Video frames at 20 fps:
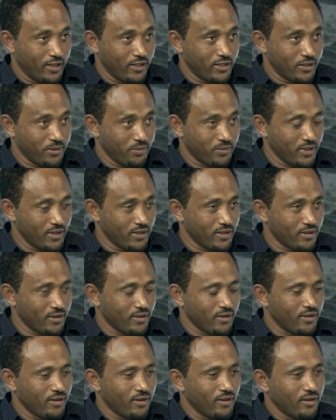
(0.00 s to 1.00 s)
Egypt is,
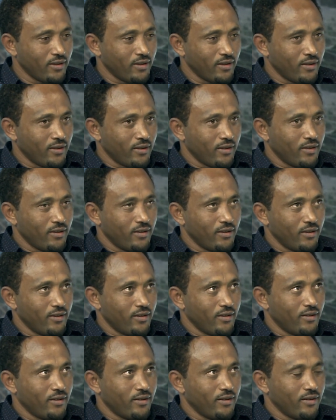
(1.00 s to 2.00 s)

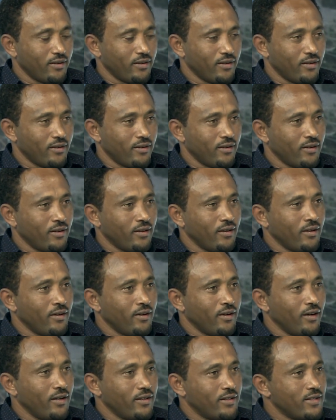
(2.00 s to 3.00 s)

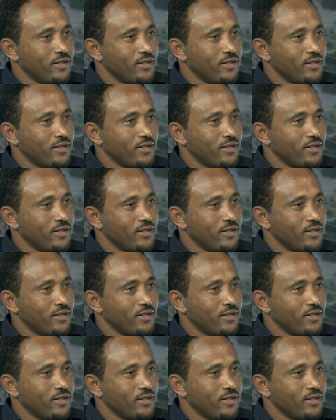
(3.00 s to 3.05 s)
we